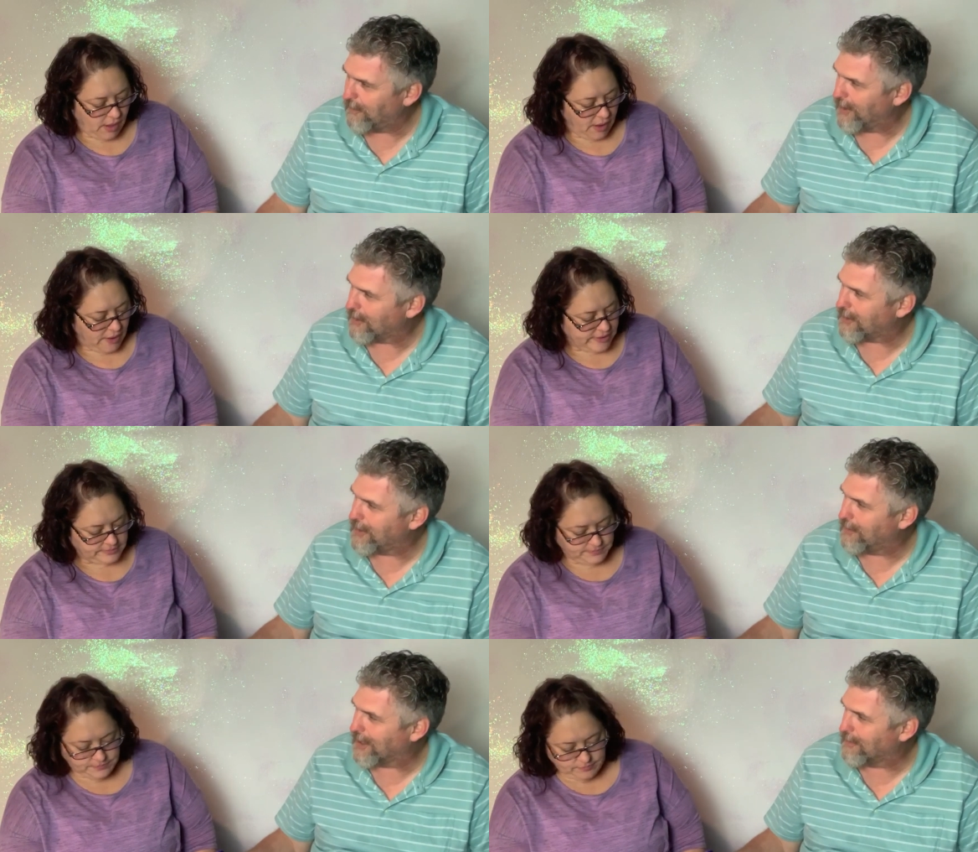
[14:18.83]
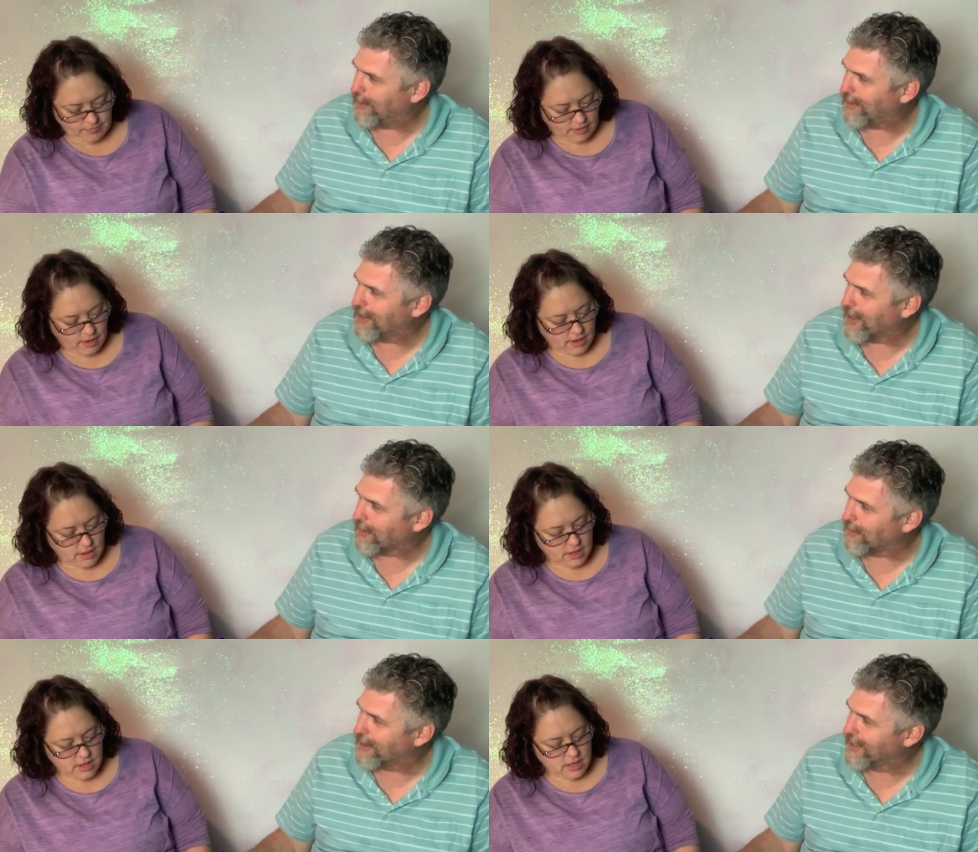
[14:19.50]
Speaker 1: milk, or do you want to pull
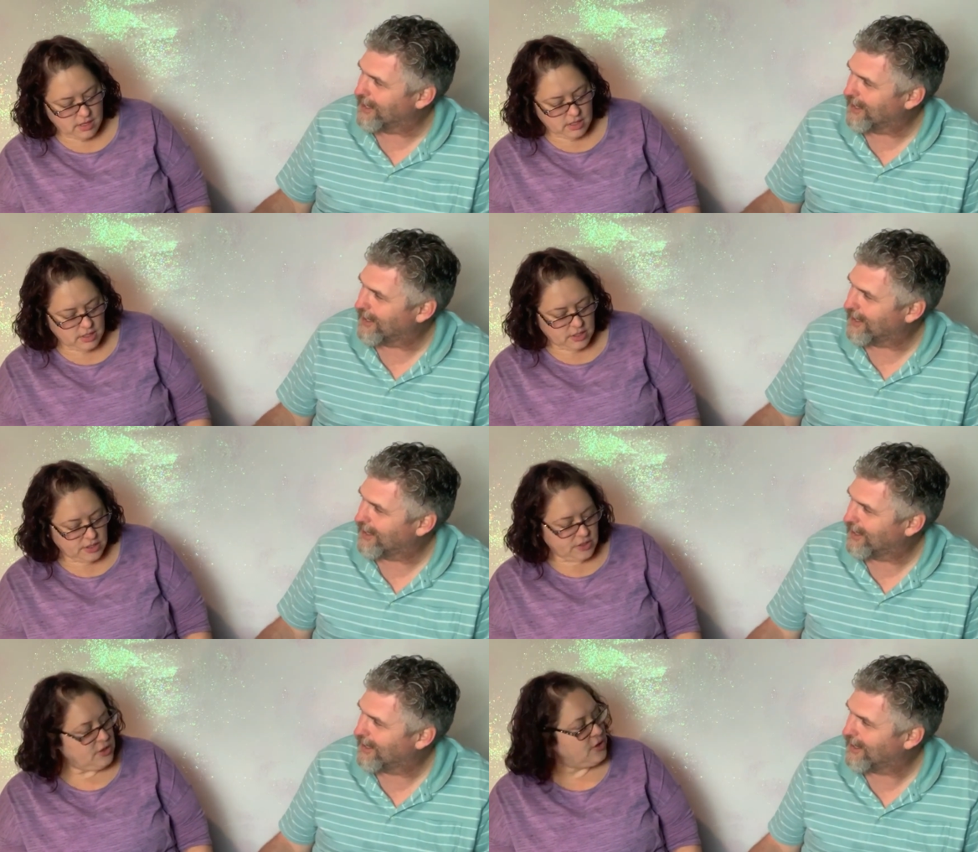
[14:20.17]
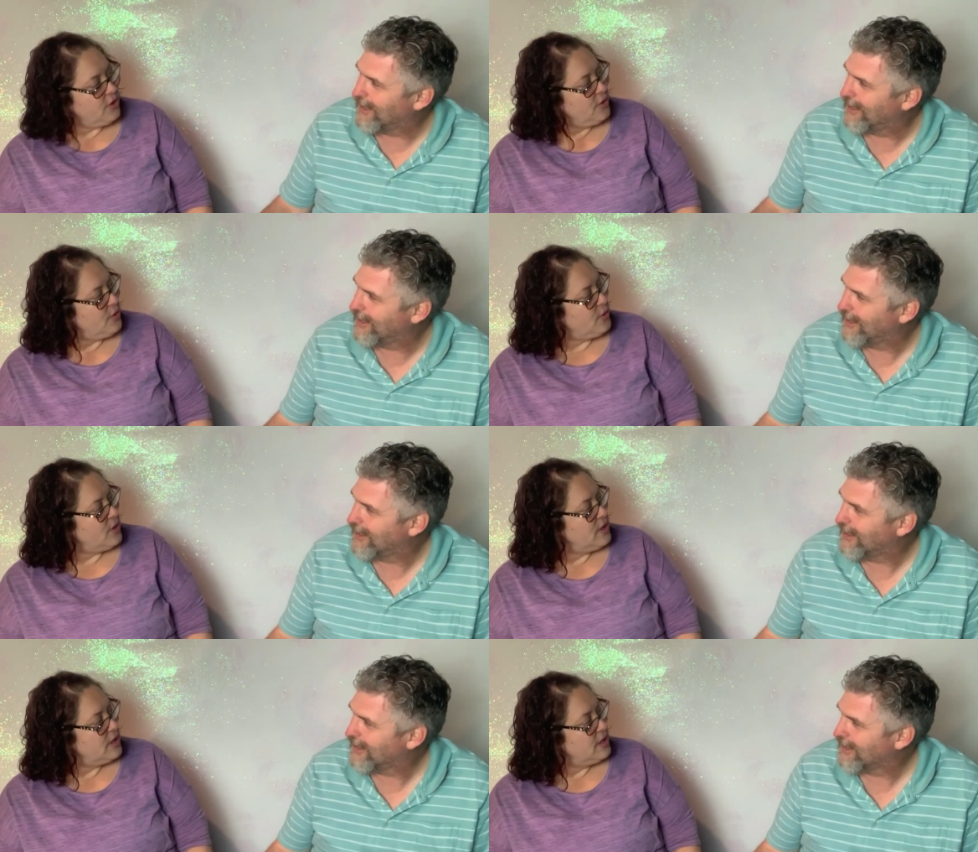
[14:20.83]
another one?
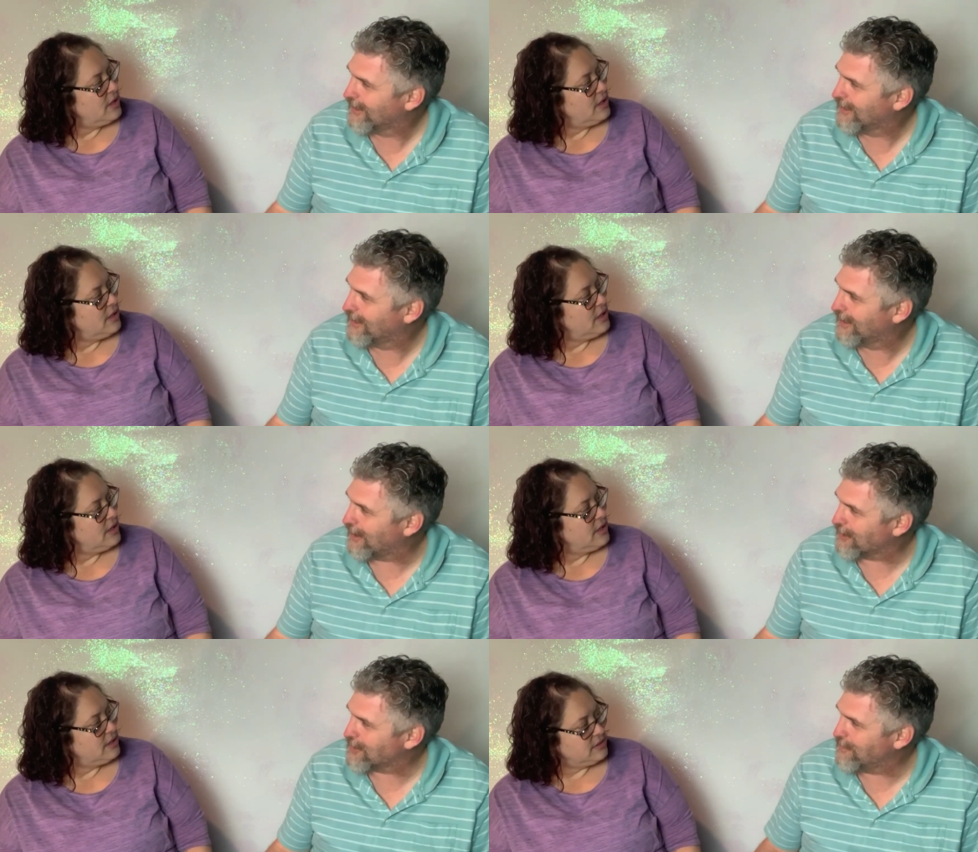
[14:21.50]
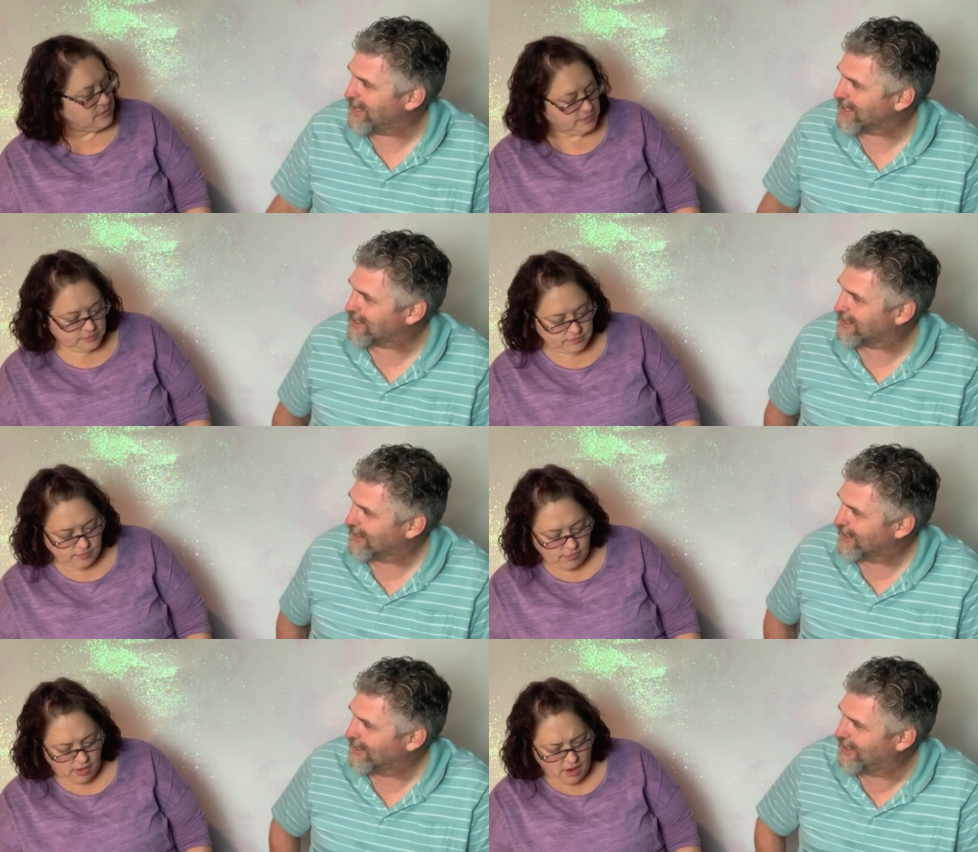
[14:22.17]
Speaker 2: You? That was a miss.
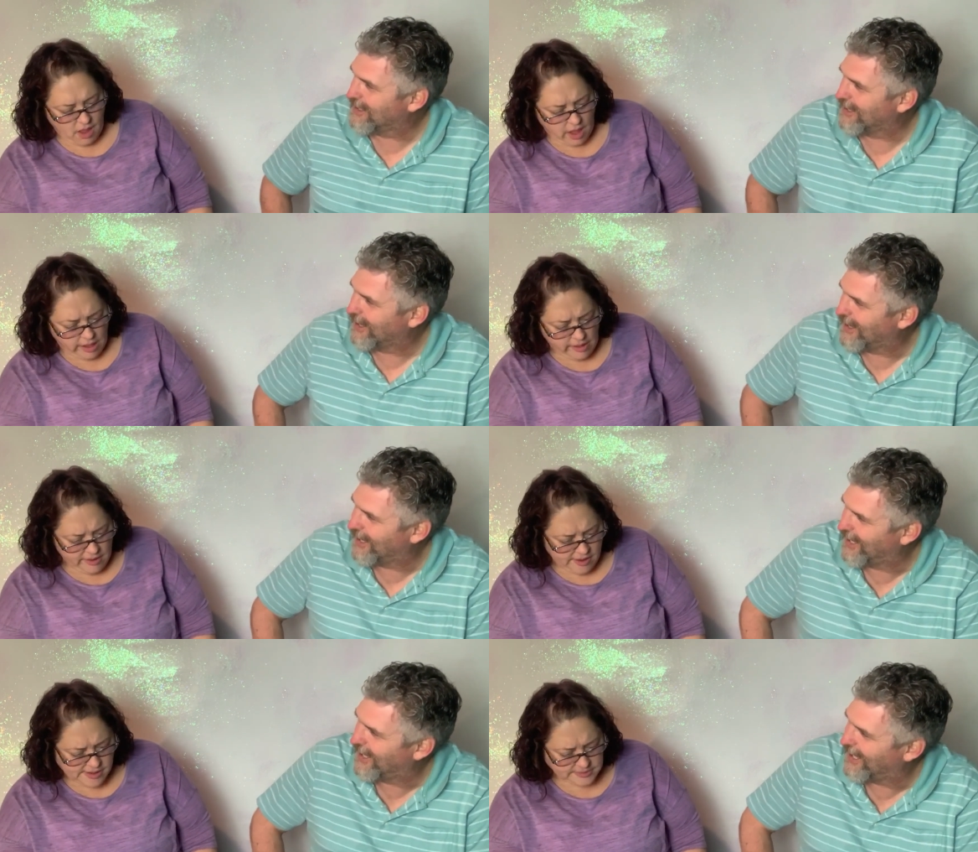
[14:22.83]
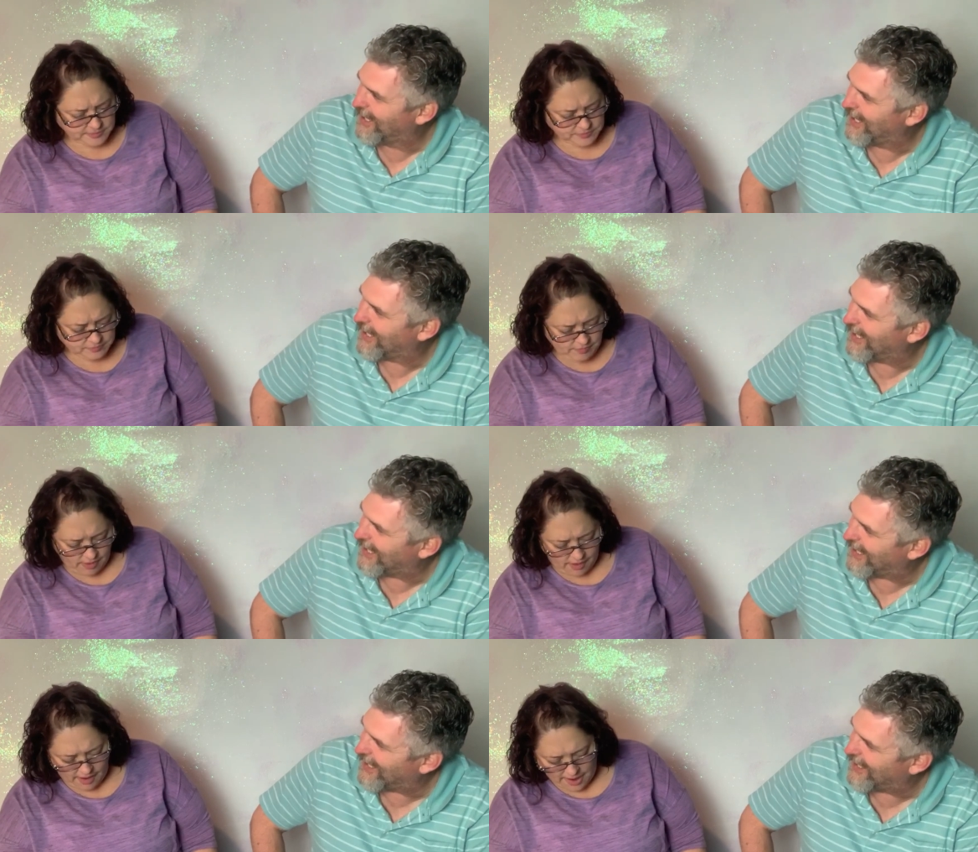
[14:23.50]

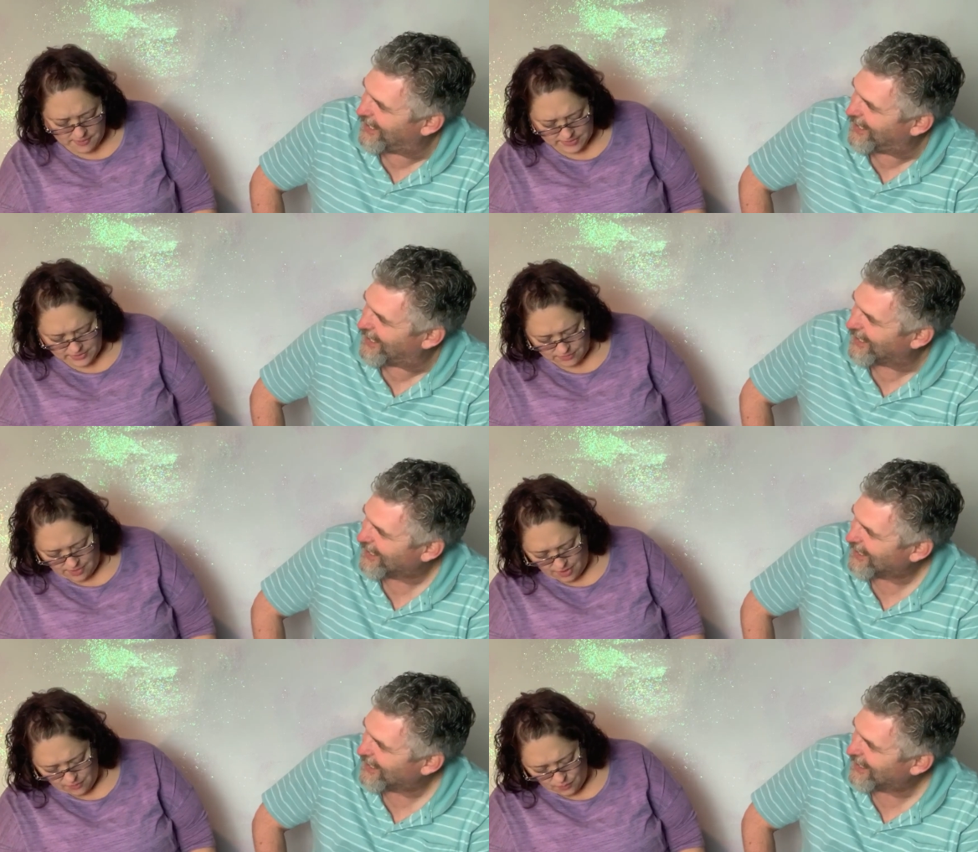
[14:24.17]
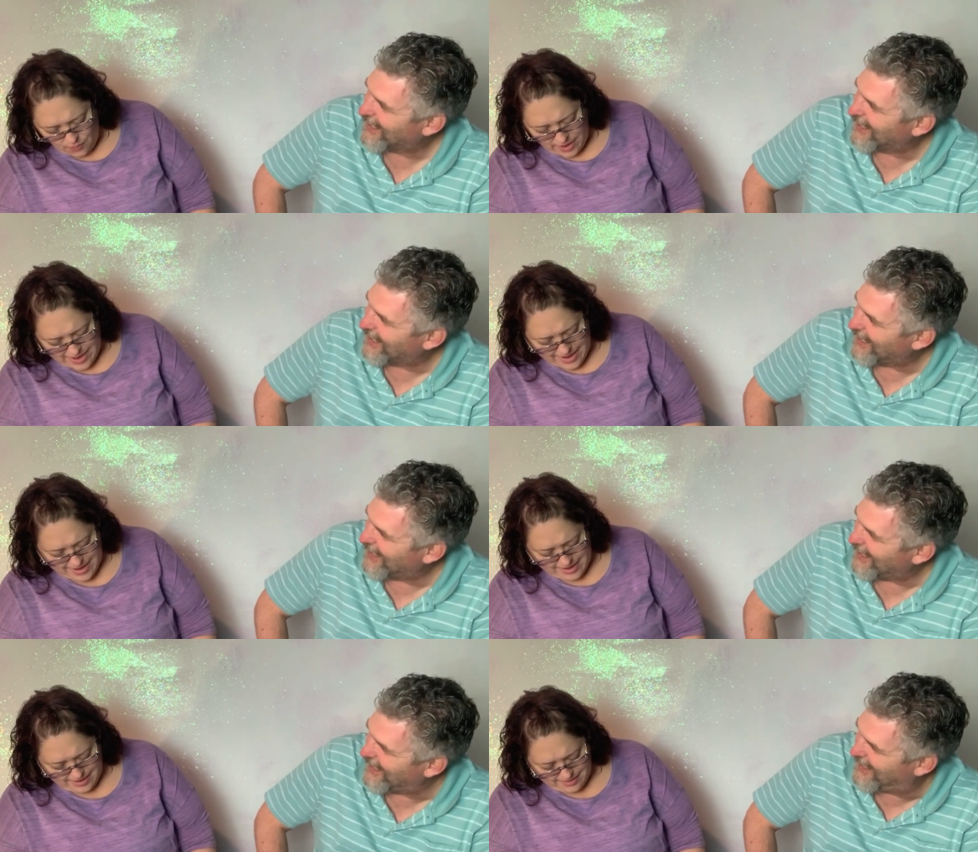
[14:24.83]
I went the wrong way.